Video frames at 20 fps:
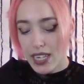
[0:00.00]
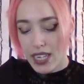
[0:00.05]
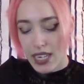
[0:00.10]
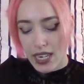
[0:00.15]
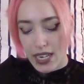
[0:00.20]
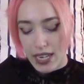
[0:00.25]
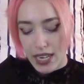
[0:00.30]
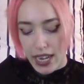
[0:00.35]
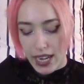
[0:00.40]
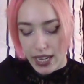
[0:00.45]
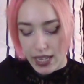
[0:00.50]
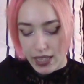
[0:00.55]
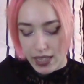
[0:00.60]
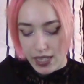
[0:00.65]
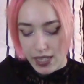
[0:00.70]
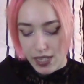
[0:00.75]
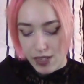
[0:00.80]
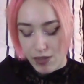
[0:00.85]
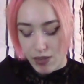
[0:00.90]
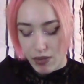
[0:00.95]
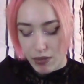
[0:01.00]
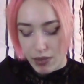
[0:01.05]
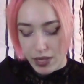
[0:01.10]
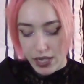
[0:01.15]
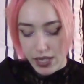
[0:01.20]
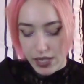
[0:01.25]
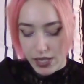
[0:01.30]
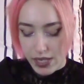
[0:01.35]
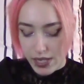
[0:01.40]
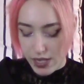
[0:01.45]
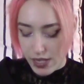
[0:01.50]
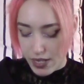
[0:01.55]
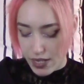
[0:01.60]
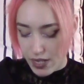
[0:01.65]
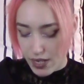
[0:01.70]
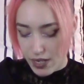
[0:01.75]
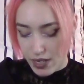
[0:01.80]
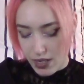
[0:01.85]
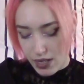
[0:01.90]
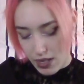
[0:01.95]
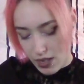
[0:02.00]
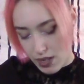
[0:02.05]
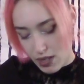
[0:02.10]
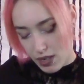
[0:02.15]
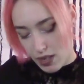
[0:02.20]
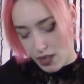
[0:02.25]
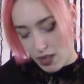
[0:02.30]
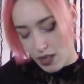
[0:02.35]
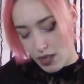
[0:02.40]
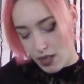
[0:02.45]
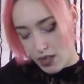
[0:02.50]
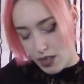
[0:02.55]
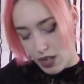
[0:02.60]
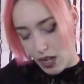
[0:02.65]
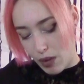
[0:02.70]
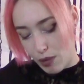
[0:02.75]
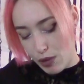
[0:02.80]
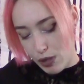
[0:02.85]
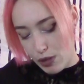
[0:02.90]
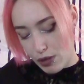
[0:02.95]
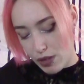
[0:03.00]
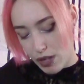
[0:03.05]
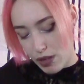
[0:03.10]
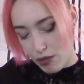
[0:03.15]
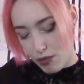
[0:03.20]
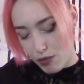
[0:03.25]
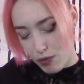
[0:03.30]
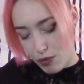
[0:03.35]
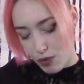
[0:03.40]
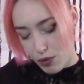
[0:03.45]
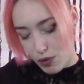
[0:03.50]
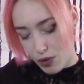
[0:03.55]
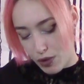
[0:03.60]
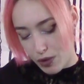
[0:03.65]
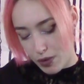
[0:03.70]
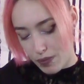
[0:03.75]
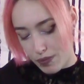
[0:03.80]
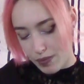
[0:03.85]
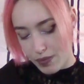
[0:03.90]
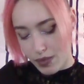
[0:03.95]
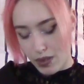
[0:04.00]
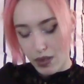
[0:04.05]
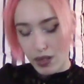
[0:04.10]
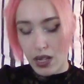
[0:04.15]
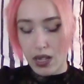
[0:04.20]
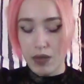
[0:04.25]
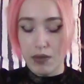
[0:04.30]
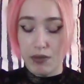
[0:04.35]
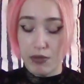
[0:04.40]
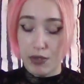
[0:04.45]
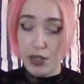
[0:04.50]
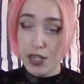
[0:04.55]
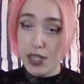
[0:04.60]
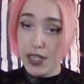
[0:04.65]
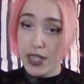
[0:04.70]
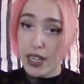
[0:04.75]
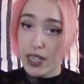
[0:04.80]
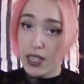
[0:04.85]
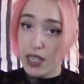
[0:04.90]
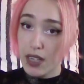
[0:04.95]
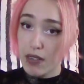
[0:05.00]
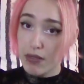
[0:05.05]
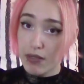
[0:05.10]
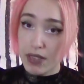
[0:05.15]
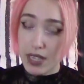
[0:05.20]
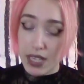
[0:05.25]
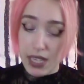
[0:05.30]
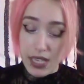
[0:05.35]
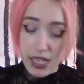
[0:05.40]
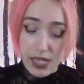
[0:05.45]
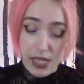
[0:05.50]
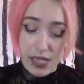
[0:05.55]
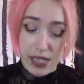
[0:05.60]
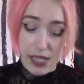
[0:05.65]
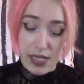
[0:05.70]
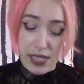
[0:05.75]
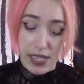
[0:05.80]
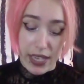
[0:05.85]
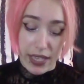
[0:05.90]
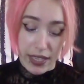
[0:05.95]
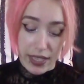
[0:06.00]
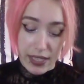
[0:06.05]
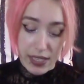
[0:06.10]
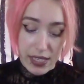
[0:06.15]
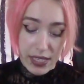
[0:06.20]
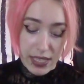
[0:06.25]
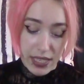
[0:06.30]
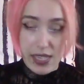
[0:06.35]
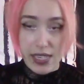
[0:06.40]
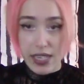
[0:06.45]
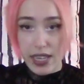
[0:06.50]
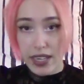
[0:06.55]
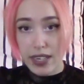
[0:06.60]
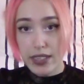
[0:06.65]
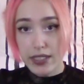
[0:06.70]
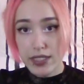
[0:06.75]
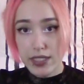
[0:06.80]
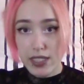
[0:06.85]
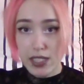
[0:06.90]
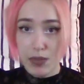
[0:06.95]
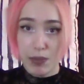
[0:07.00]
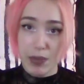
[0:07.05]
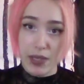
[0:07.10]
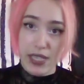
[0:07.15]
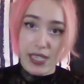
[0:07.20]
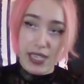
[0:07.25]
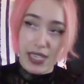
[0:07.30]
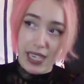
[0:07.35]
key necklace from Killstar. I was looking for... first, I love keys and skeletons plus